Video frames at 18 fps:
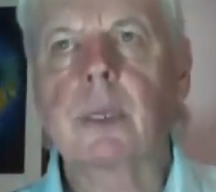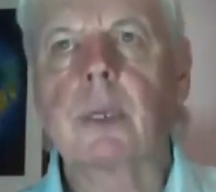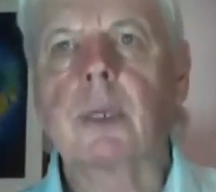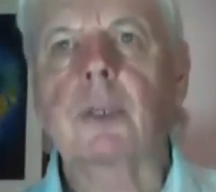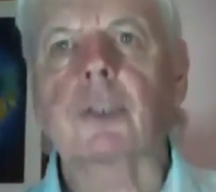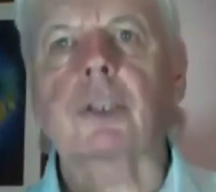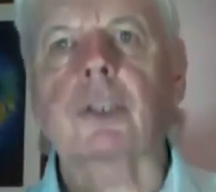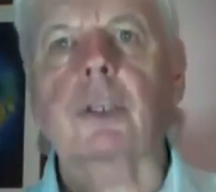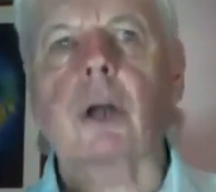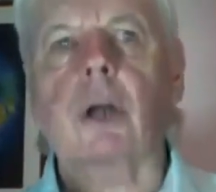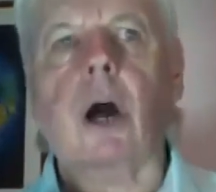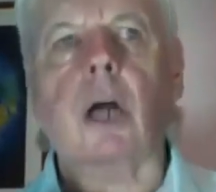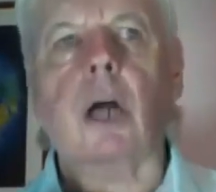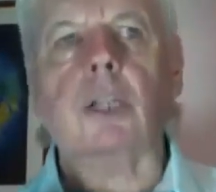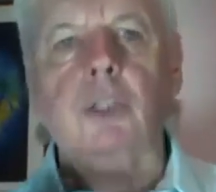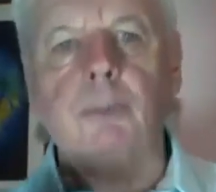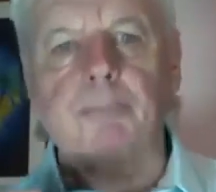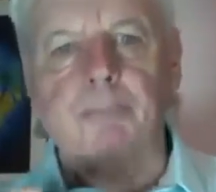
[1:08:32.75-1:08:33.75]

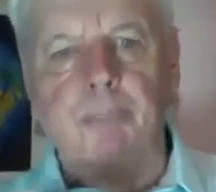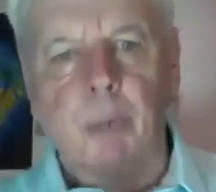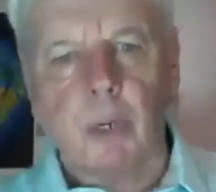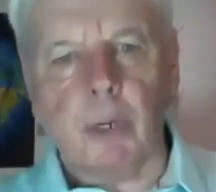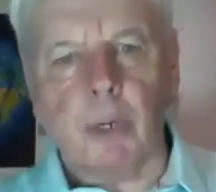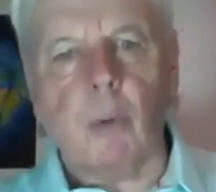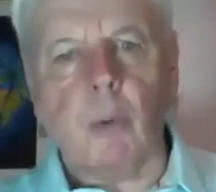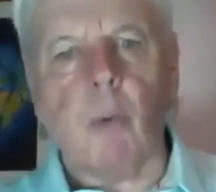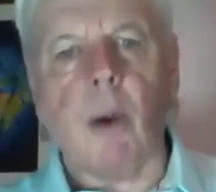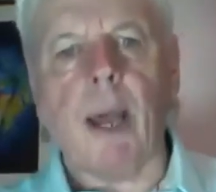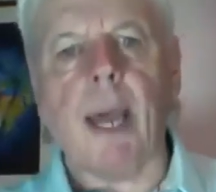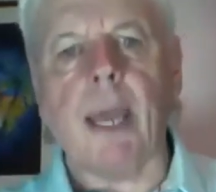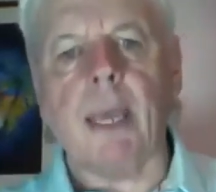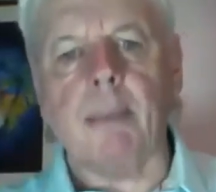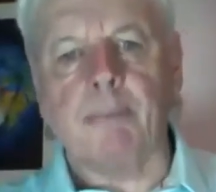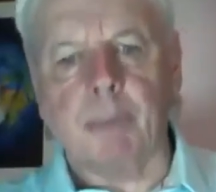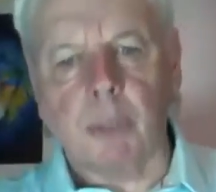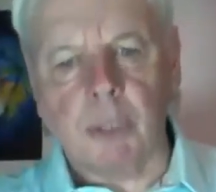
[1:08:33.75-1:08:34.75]
start to
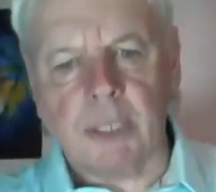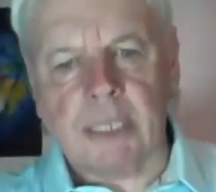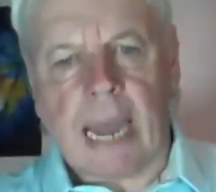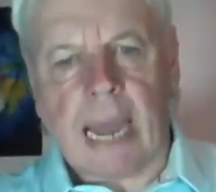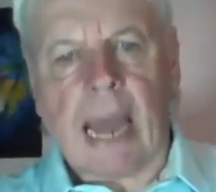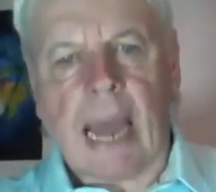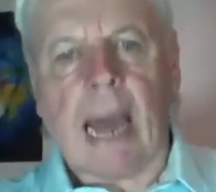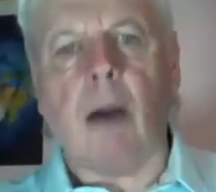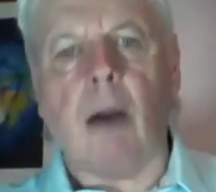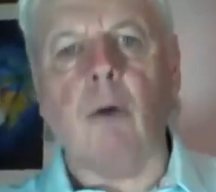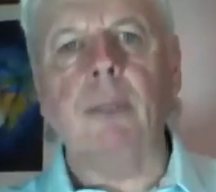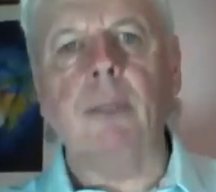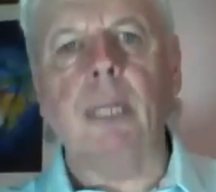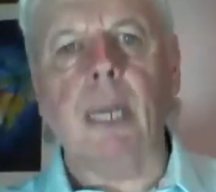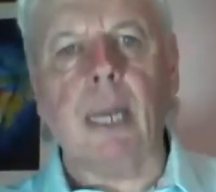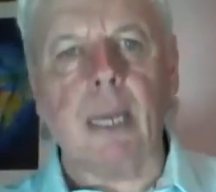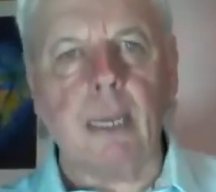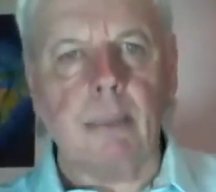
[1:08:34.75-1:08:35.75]
put down
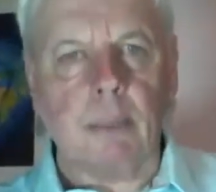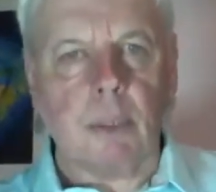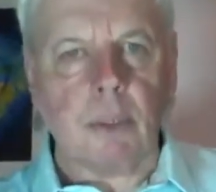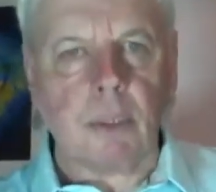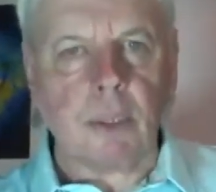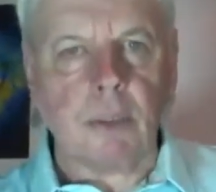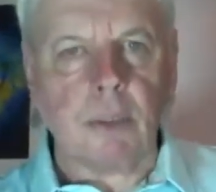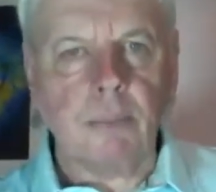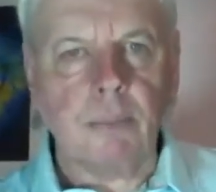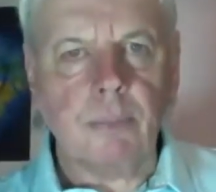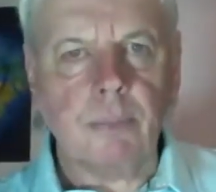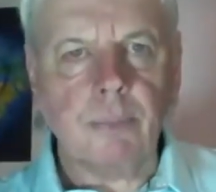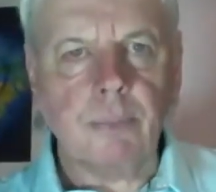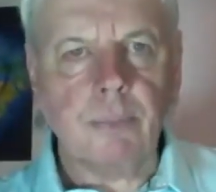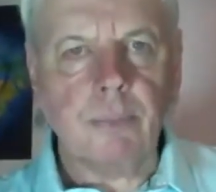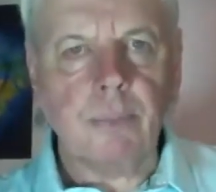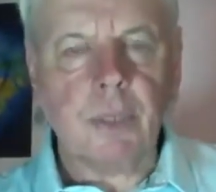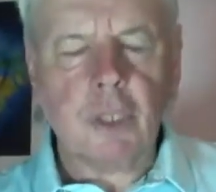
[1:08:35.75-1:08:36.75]
the labels,
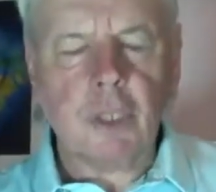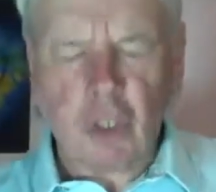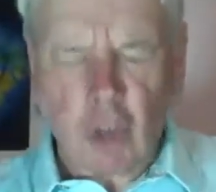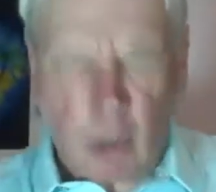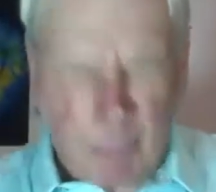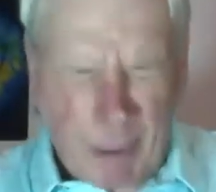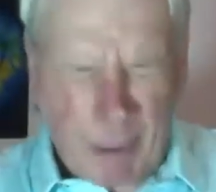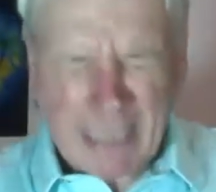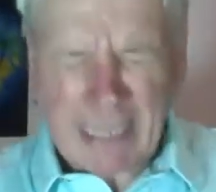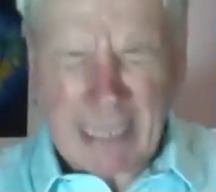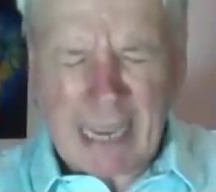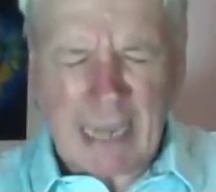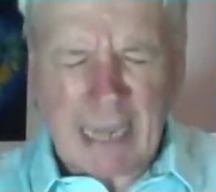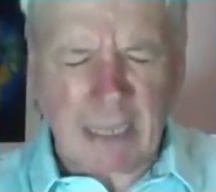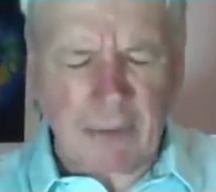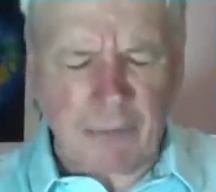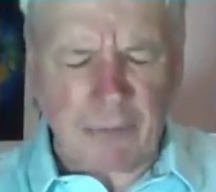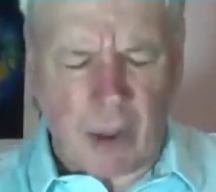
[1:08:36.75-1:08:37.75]
stop
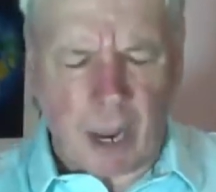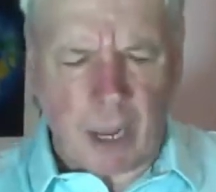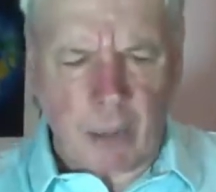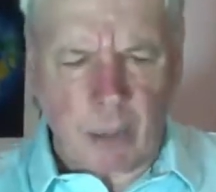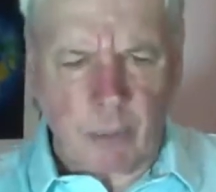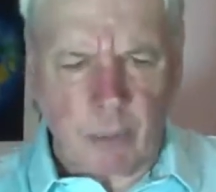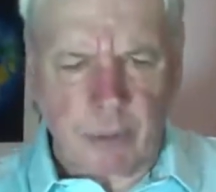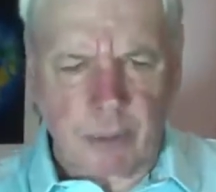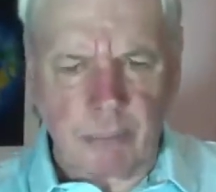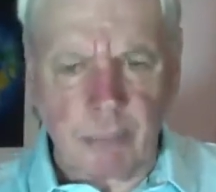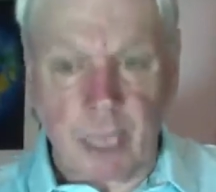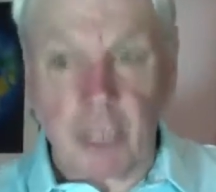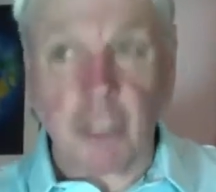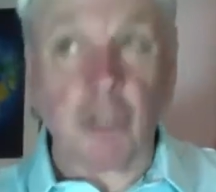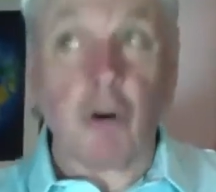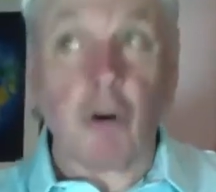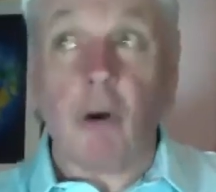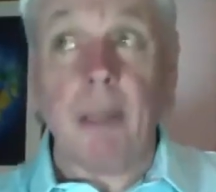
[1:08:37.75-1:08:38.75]
identifying with them,
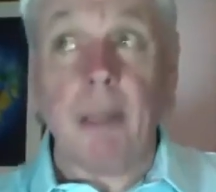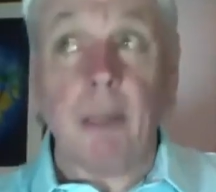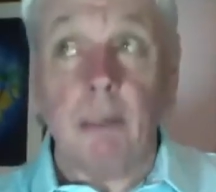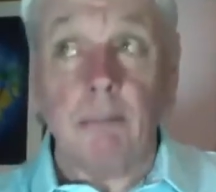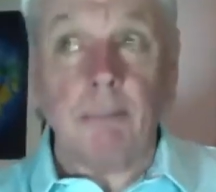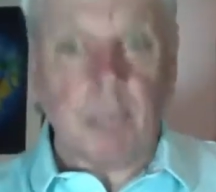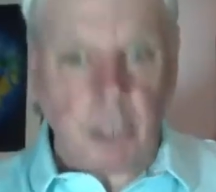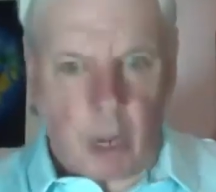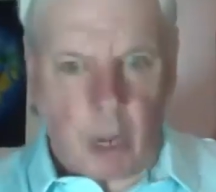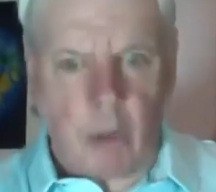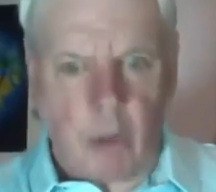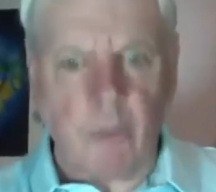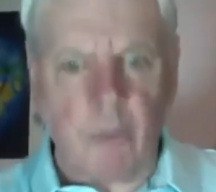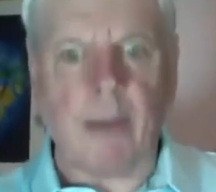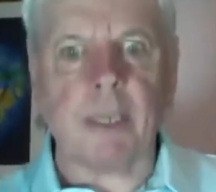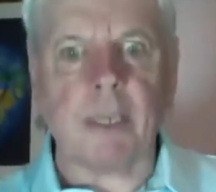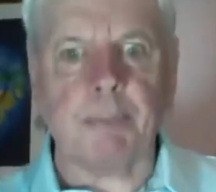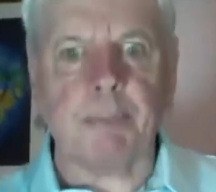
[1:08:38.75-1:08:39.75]
enjoy them, but know
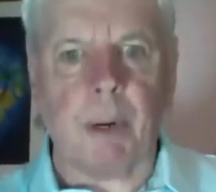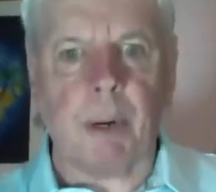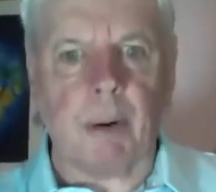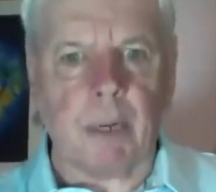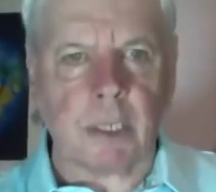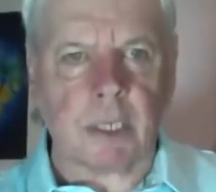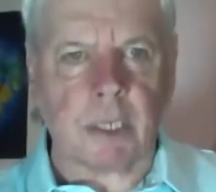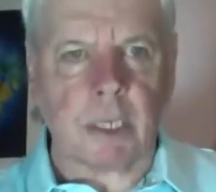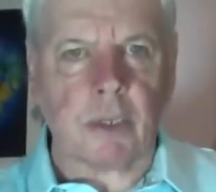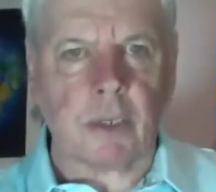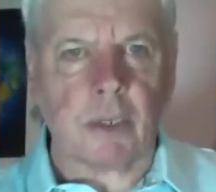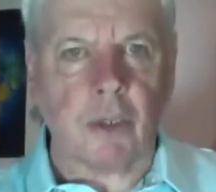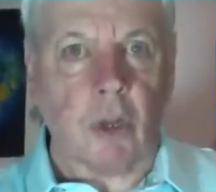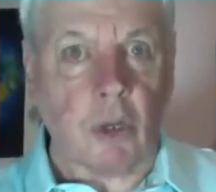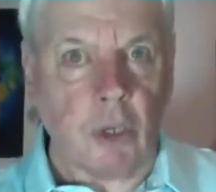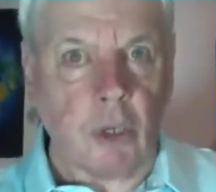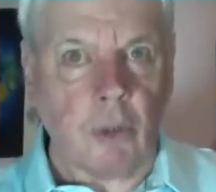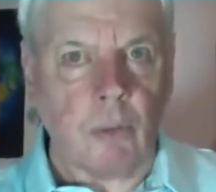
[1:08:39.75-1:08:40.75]
their experiences,
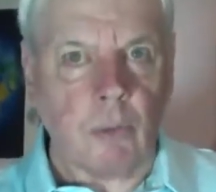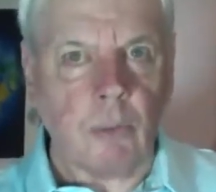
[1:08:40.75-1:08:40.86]
not you,